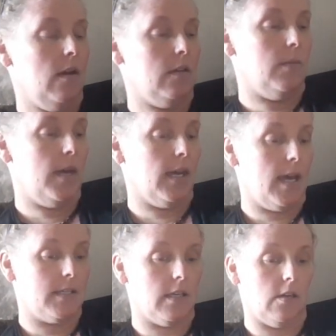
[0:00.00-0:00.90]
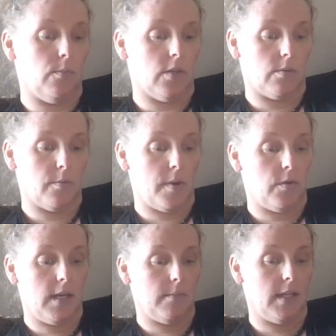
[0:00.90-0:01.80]
On the back, it has a little blurb about
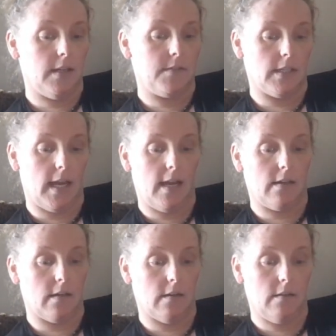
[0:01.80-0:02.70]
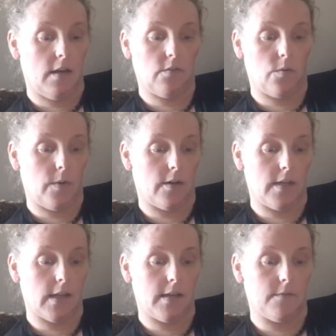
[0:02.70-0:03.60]
him. He lives in Canada. I don't know where he
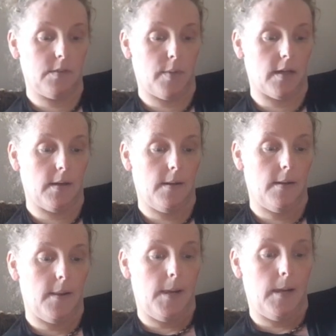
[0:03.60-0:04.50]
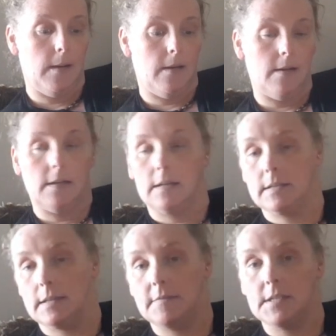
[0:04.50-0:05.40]
lives, but he
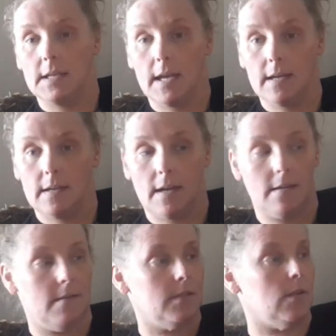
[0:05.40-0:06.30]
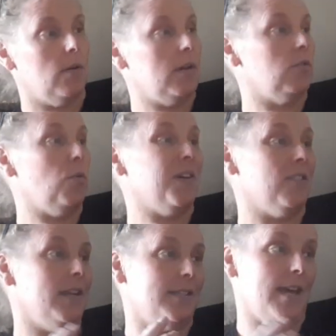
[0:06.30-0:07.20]
lives in Canada. So I don't know whether
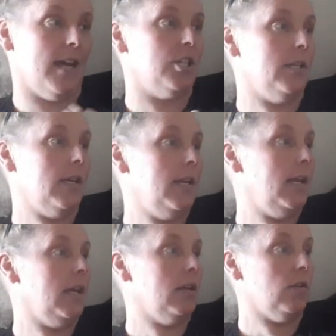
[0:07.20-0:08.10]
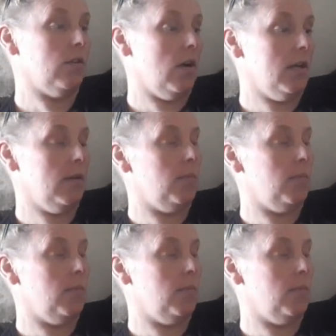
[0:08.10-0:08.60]
he's actually Canadian or not.